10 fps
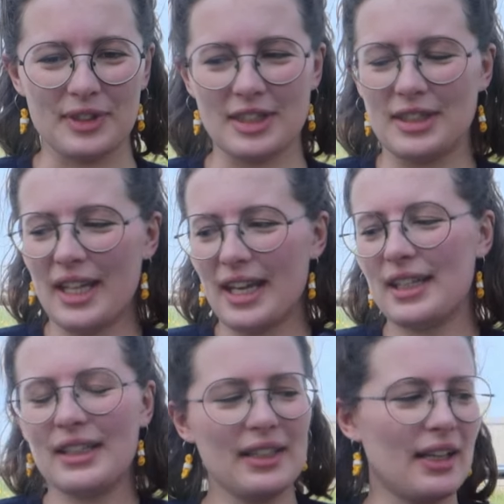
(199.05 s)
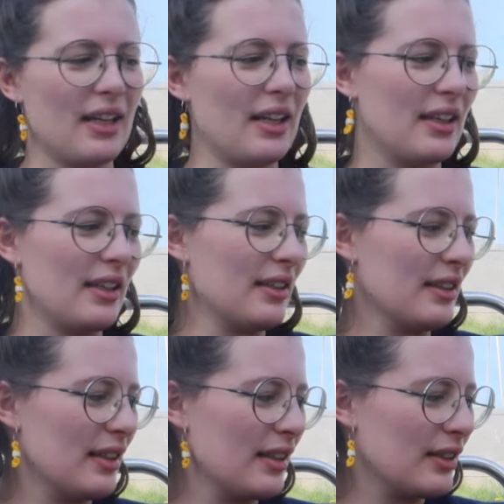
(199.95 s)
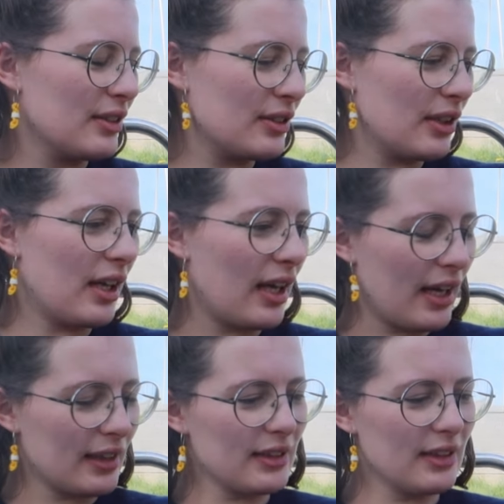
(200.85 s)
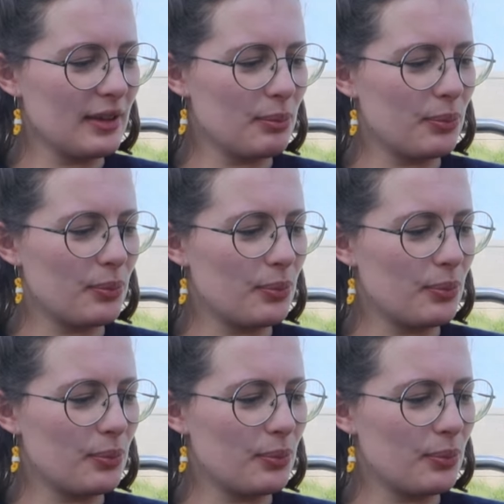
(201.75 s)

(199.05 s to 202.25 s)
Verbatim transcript: today I actually